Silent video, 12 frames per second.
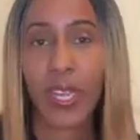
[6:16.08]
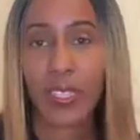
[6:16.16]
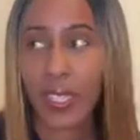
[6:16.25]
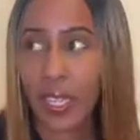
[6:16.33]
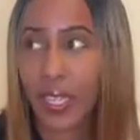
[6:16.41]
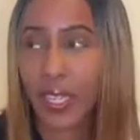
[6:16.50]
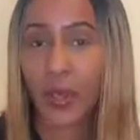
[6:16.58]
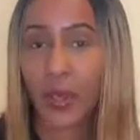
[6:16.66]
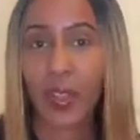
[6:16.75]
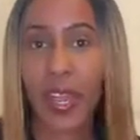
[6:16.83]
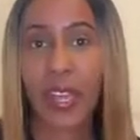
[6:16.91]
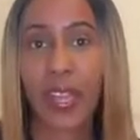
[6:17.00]
saying down
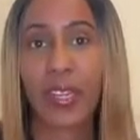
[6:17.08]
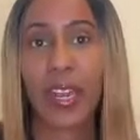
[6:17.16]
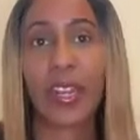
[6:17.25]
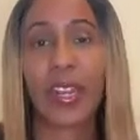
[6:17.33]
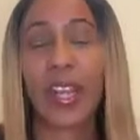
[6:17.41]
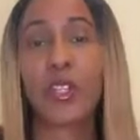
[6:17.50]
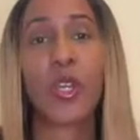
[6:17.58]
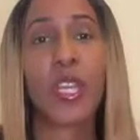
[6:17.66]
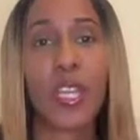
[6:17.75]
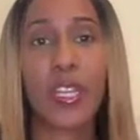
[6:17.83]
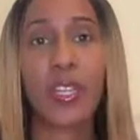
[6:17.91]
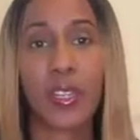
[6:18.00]
there and they're
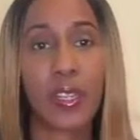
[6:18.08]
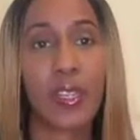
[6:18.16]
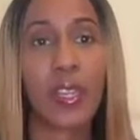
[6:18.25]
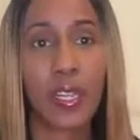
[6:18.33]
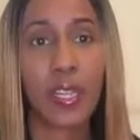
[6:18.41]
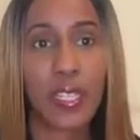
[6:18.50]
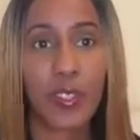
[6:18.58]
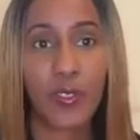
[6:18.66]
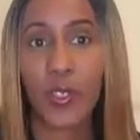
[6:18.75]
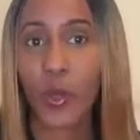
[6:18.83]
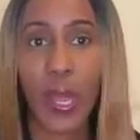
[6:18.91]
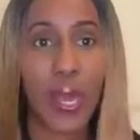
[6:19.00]
talking in native.
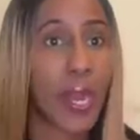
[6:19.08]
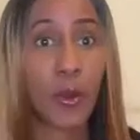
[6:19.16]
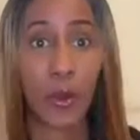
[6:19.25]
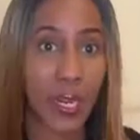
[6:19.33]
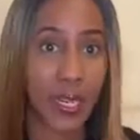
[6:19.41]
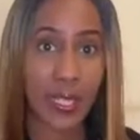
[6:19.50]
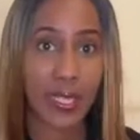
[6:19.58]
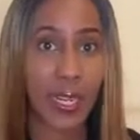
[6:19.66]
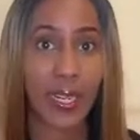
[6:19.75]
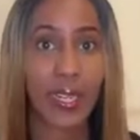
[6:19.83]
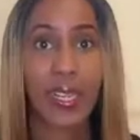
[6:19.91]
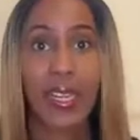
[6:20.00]
So, and I don't
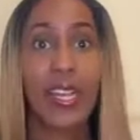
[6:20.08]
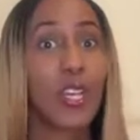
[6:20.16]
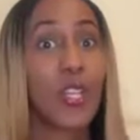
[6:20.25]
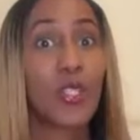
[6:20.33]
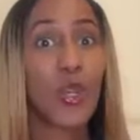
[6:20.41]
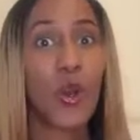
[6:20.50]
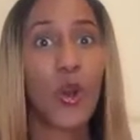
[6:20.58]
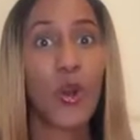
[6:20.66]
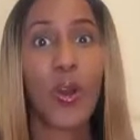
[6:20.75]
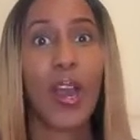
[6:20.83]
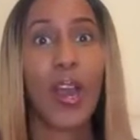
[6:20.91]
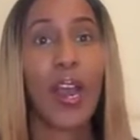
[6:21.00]
understand.
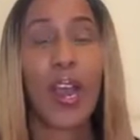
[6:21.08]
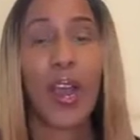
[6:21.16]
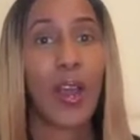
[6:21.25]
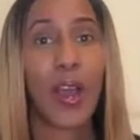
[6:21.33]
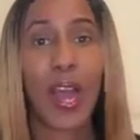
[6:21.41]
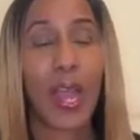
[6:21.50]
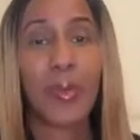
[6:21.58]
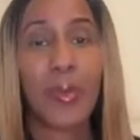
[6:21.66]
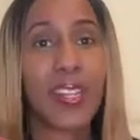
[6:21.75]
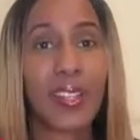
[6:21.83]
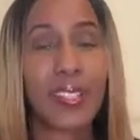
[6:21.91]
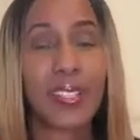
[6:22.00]
So, I mean,
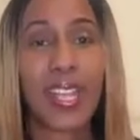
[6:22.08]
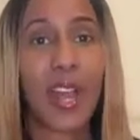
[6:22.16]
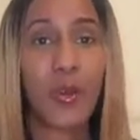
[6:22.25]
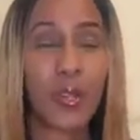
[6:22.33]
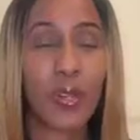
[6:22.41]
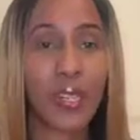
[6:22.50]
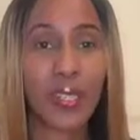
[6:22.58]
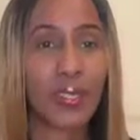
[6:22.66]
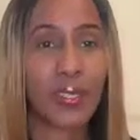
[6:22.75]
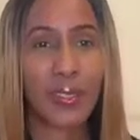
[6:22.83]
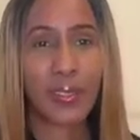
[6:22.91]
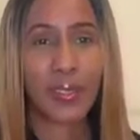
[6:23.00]
the sound
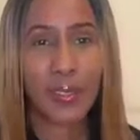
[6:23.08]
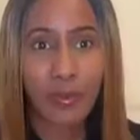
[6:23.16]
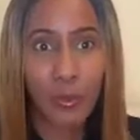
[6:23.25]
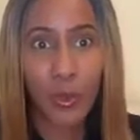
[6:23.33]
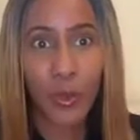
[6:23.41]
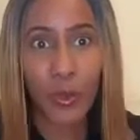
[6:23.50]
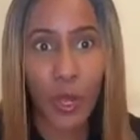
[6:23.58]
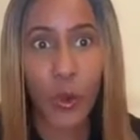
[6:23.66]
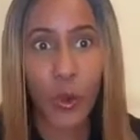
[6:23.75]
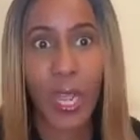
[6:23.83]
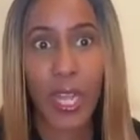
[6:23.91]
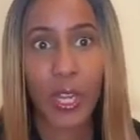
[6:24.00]
would not
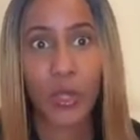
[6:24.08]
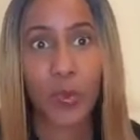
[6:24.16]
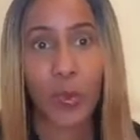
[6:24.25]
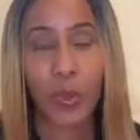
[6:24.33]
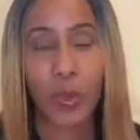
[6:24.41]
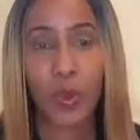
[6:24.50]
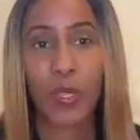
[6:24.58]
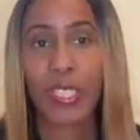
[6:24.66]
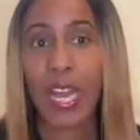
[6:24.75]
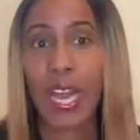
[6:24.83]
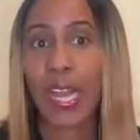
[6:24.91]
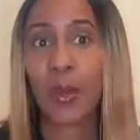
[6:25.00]
occur to me because
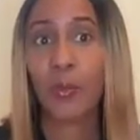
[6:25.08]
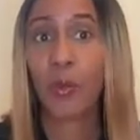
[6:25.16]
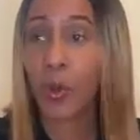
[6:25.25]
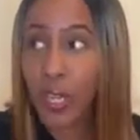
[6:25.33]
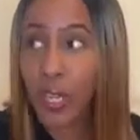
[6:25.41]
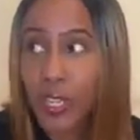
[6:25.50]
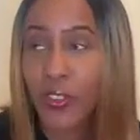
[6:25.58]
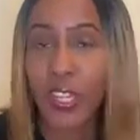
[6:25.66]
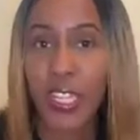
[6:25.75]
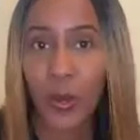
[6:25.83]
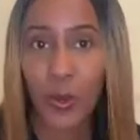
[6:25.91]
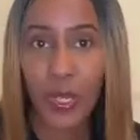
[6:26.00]
I am already
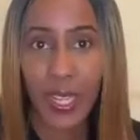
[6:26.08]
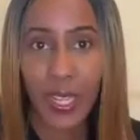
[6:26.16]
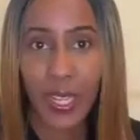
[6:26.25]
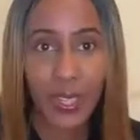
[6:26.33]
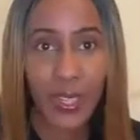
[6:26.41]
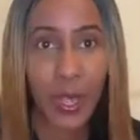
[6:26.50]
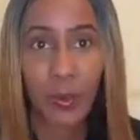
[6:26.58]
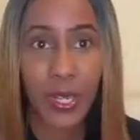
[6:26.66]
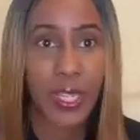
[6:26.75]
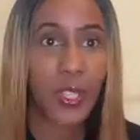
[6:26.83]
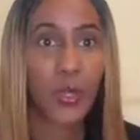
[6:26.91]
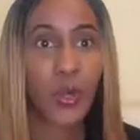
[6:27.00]
reading what I'm
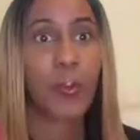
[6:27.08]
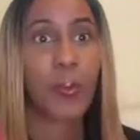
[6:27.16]
reading. So,